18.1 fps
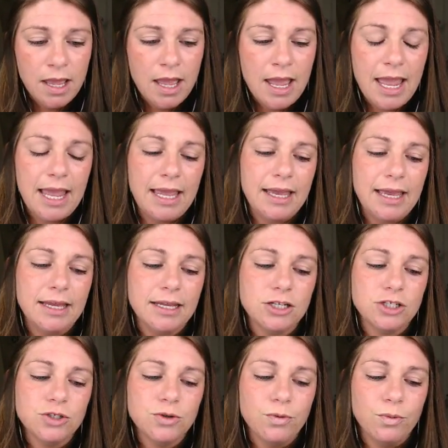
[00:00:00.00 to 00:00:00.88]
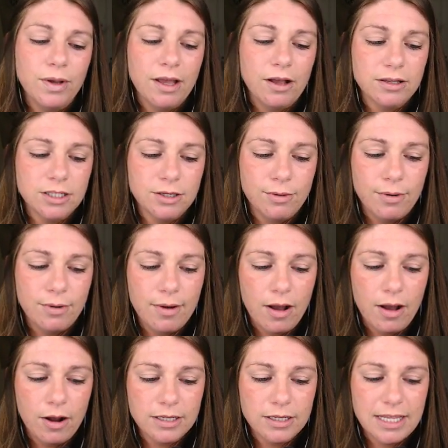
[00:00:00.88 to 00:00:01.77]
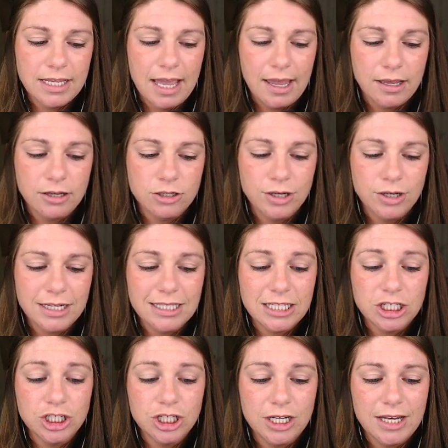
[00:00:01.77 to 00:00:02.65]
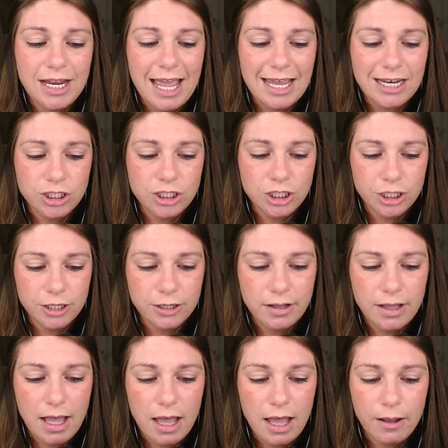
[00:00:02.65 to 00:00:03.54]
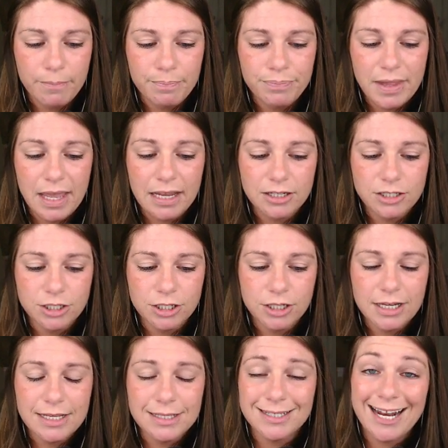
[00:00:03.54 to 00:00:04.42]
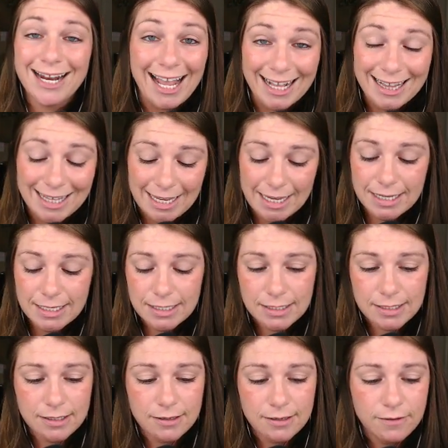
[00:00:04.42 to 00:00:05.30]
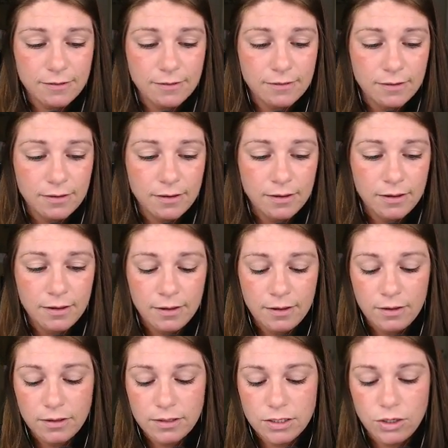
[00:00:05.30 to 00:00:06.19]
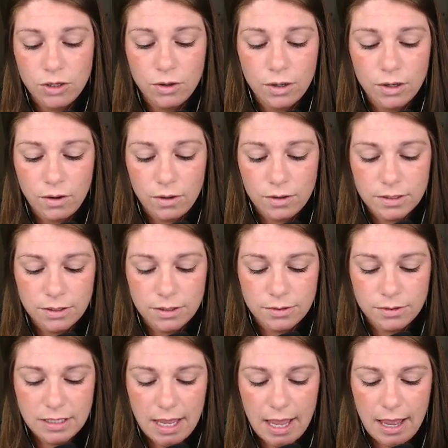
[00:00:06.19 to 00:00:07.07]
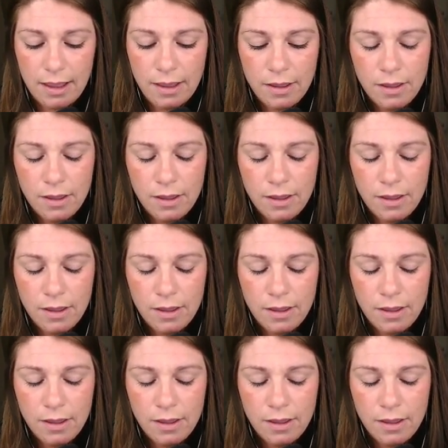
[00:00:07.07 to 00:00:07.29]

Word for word: And we also are saying transition enter. Um, enter is an alias. So you could also say